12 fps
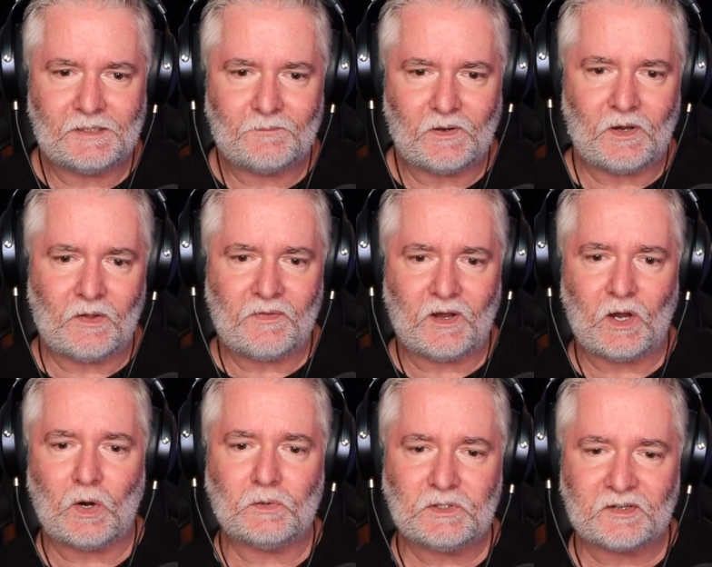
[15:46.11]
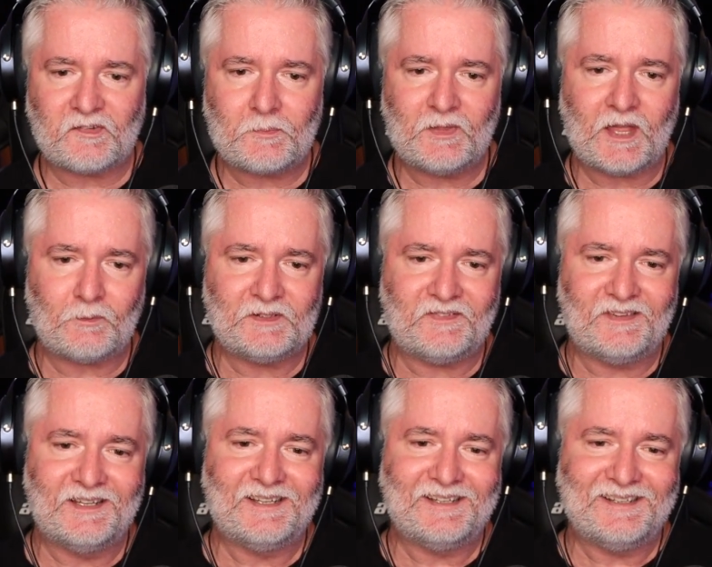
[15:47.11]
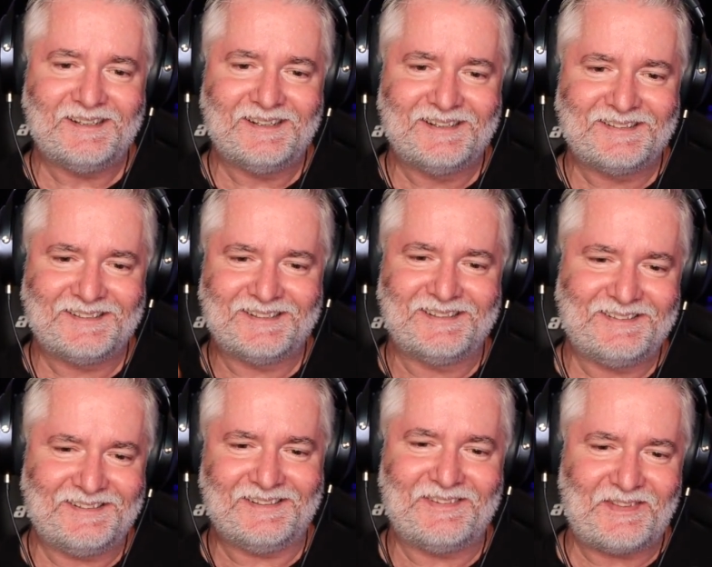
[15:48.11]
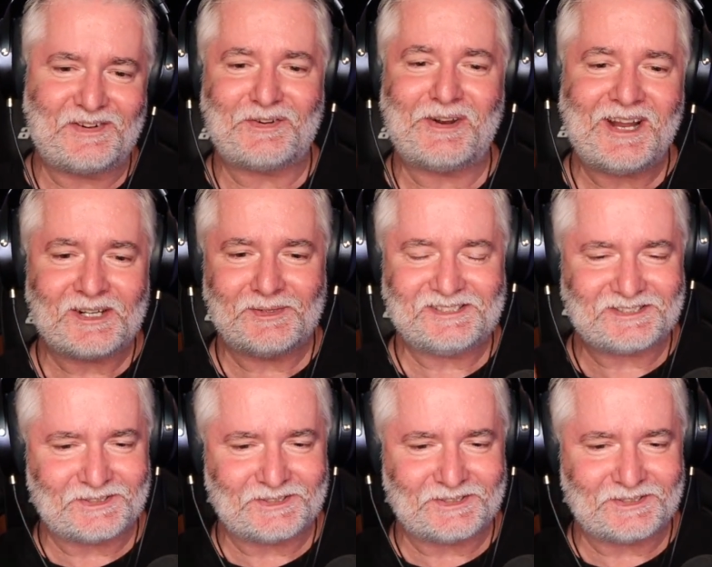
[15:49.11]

up. Oh, the whole lot of them that with the crowd we